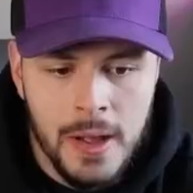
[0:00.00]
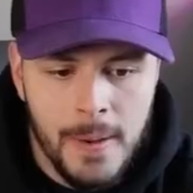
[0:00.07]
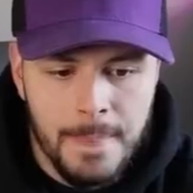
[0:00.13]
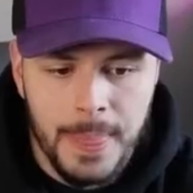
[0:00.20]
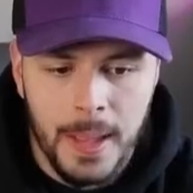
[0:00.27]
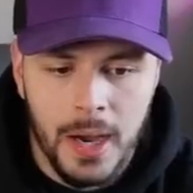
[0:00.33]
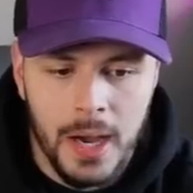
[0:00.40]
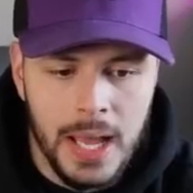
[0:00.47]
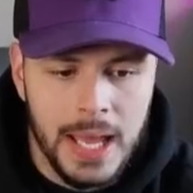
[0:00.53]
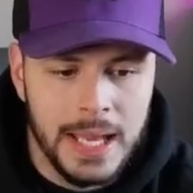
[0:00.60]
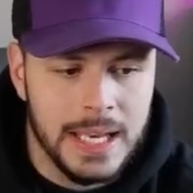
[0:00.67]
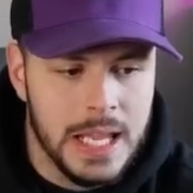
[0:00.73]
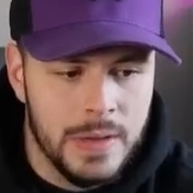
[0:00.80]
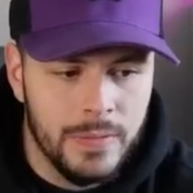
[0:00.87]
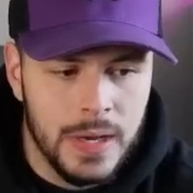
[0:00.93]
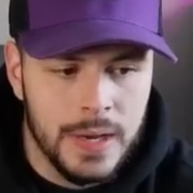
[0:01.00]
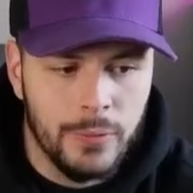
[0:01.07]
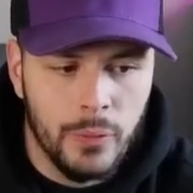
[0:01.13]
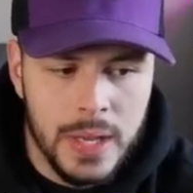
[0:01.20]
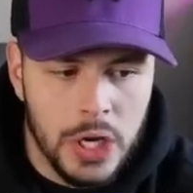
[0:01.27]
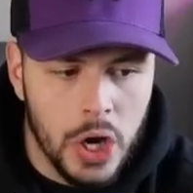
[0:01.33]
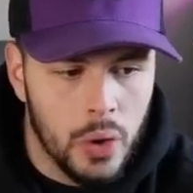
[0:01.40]
And even if
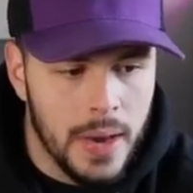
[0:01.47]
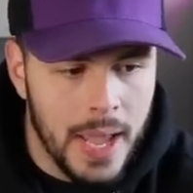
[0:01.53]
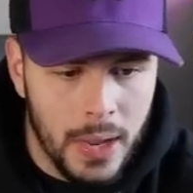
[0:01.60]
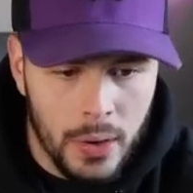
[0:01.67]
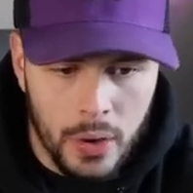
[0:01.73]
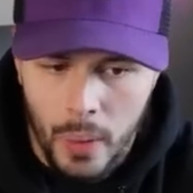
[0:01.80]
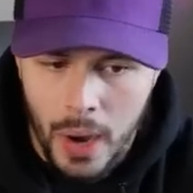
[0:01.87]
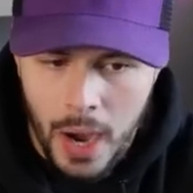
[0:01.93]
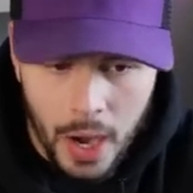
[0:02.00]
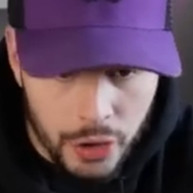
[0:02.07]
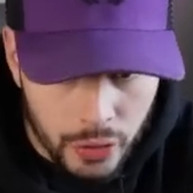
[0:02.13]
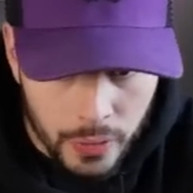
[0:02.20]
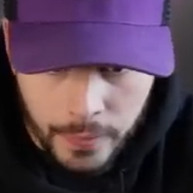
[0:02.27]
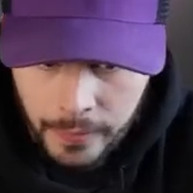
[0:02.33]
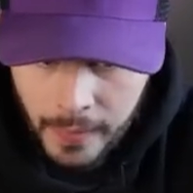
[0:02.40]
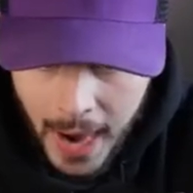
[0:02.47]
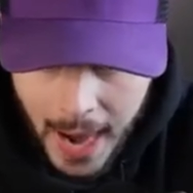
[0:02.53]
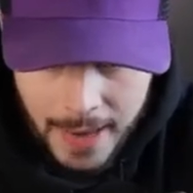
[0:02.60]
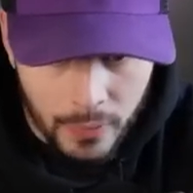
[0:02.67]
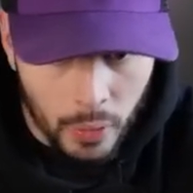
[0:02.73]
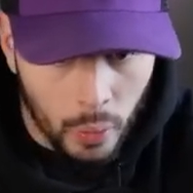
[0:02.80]
we go down to 105